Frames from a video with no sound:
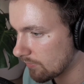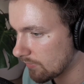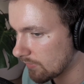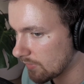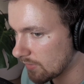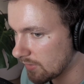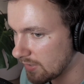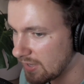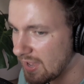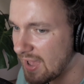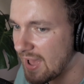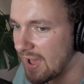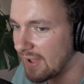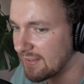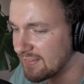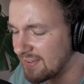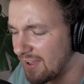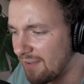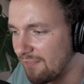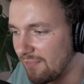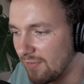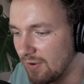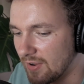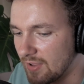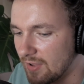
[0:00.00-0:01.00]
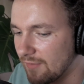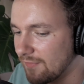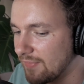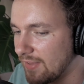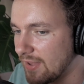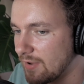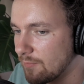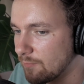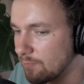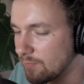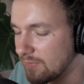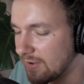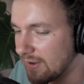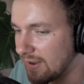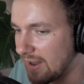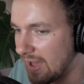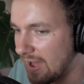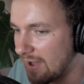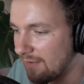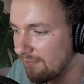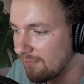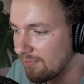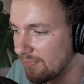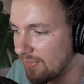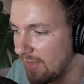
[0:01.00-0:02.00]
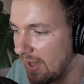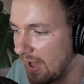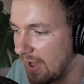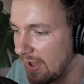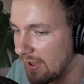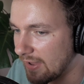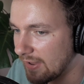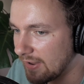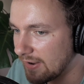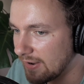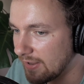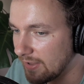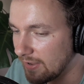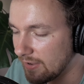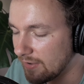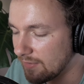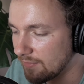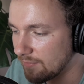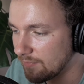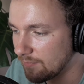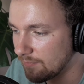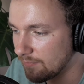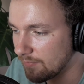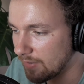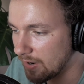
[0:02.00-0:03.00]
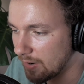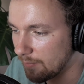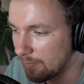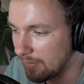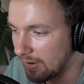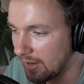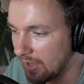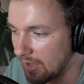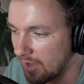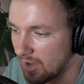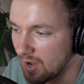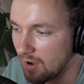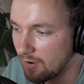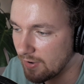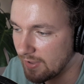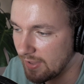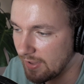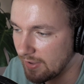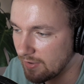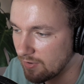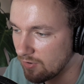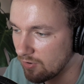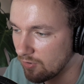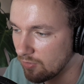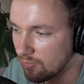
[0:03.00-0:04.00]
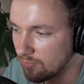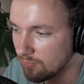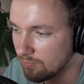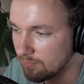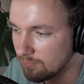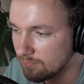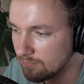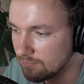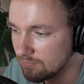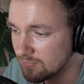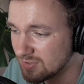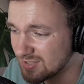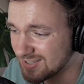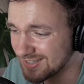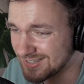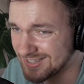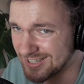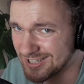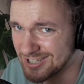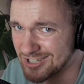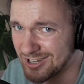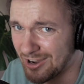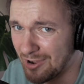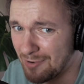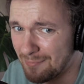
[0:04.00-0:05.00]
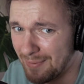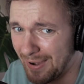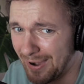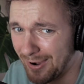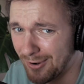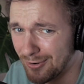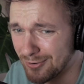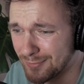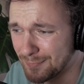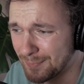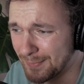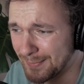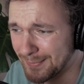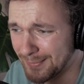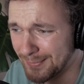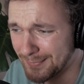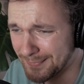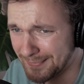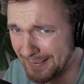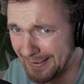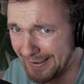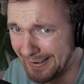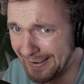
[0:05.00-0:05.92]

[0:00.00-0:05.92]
Yeah, definitely. If they didn't have that in it, I'd be like, okay, cool. It's just a show about hospitals, isn't it,